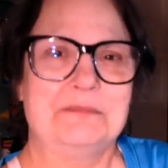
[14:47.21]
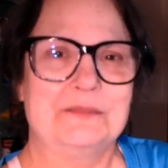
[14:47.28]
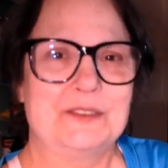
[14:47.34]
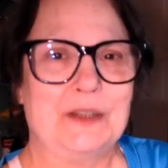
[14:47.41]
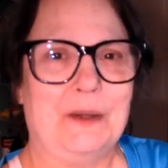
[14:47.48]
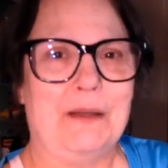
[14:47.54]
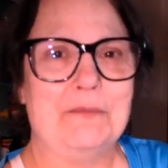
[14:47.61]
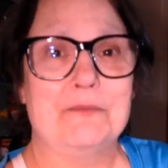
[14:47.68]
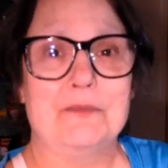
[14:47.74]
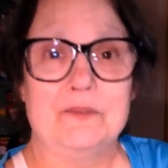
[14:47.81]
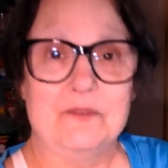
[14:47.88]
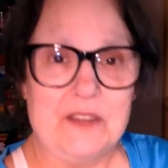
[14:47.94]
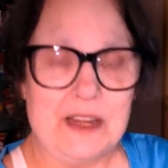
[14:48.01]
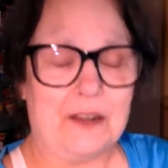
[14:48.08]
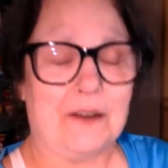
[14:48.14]
So I'm
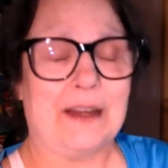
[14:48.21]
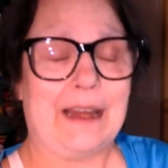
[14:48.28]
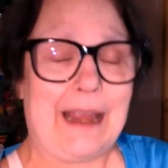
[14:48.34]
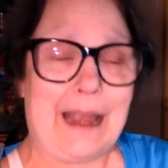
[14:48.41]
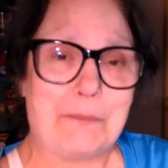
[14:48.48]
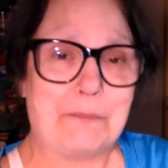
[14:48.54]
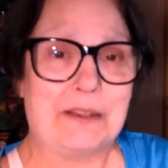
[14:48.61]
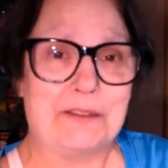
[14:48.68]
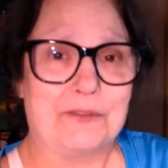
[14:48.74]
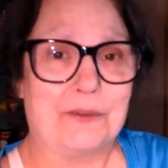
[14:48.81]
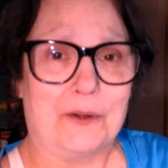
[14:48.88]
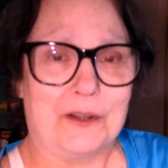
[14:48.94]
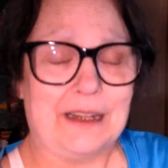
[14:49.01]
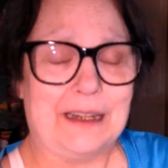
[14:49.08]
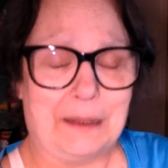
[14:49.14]
very happy
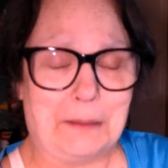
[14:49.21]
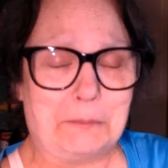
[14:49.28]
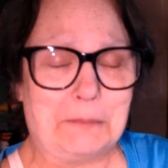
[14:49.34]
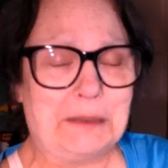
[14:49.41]
for him.